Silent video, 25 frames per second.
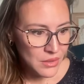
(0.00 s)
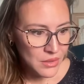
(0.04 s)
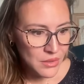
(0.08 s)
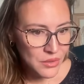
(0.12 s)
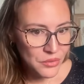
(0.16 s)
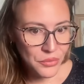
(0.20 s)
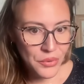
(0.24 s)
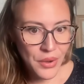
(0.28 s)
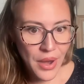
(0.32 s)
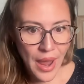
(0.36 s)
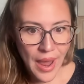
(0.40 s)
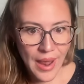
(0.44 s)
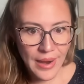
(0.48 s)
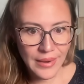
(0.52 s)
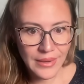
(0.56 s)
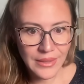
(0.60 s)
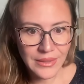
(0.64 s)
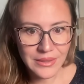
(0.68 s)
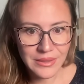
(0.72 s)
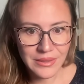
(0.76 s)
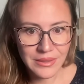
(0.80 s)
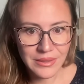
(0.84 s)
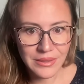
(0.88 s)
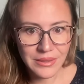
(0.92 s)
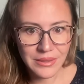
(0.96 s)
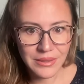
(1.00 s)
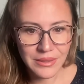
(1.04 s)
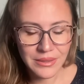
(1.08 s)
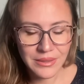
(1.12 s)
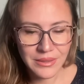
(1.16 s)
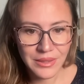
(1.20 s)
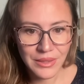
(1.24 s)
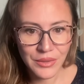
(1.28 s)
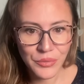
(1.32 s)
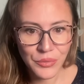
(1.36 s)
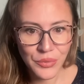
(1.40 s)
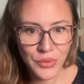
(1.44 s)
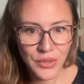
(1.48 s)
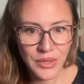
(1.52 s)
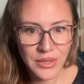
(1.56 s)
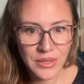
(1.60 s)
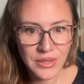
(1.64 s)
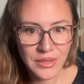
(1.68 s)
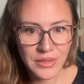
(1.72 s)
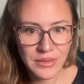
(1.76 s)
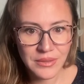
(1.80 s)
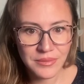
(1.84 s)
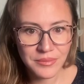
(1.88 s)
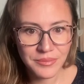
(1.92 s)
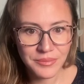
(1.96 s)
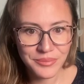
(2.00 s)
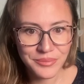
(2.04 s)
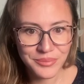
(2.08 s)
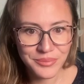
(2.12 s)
reality that we're in.